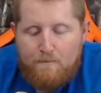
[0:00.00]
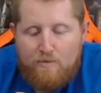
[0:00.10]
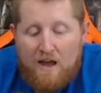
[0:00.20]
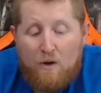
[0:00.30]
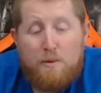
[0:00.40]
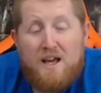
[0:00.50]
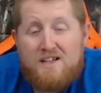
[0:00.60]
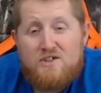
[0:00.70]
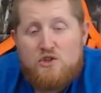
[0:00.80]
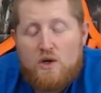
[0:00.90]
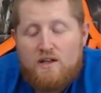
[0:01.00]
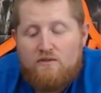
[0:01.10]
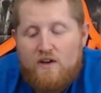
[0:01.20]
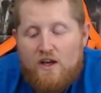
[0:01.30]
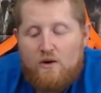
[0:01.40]
hope you guys enjoyed the
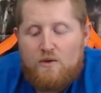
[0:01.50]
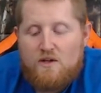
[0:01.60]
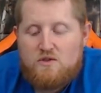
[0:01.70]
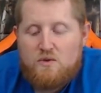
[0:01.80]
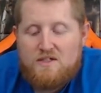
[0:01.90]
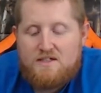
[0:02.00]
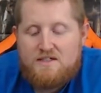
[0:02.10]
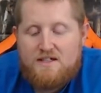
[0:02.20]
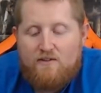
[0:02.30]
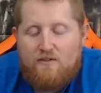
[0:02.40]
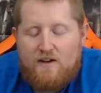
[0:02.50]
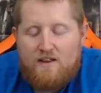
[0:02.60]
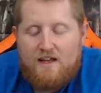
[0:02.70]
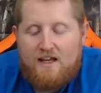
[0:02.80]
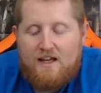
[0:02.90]
video. This was
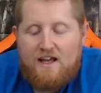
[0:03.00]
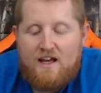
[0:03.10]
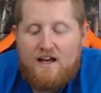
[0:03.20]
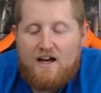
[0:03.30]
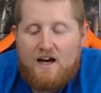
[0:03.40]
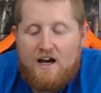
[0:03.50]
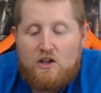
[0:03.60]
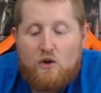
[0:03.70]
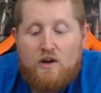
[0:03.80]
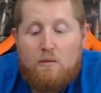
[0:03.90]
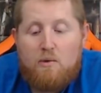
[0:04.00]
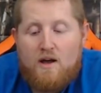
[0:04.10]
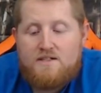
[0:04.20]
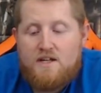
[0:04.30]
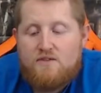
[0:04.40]
definitely a learning
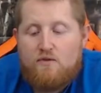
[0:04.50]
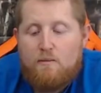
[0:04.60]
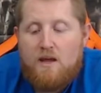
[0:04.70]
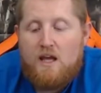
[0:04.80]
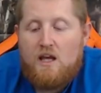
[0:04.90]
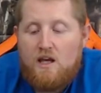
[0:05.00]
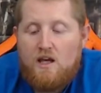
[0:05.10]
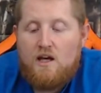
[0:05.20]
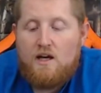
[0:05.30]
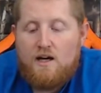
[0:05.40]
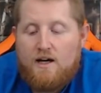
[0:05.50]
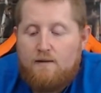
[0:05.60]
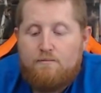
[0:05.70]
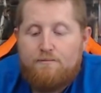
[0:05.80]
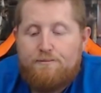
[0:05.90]
process for me.
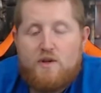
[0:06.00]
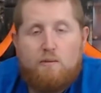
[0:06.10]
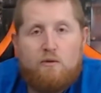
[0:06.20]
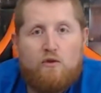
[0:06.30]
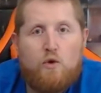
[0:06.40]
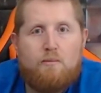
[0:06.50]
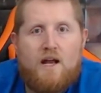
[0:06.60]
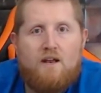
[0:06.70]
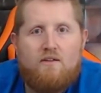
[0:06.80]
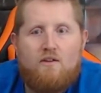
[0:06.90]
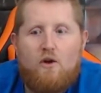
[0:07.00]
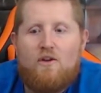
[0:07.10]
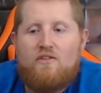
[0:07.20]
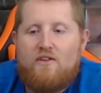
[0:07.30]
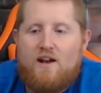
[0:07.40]
Some of you might have
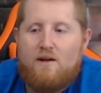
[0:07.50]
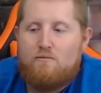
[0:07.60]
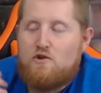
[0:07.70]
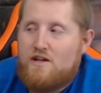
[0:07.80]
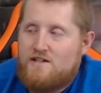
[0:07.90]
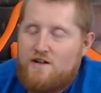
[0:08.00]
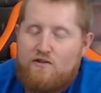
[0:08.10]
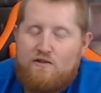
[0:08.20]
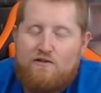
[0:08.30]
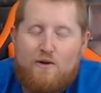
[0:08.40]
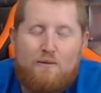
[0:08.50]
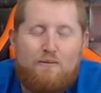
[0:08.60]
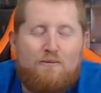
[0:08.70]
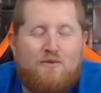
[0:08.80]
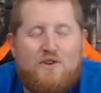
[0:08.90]
noticed that I'm dressed different
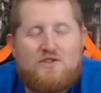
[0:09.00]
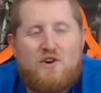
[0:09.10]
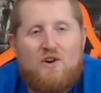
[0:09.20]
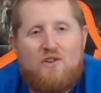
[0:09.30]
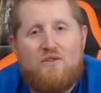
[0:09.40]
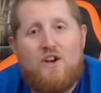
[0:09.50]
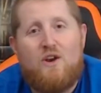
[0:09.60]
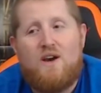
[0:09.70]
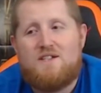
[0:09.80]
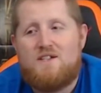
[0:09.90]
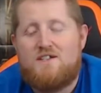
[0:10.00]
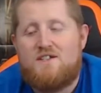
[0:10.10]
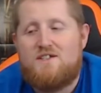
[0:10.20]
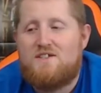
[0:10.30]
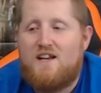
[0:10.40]
from the start of the video, as this is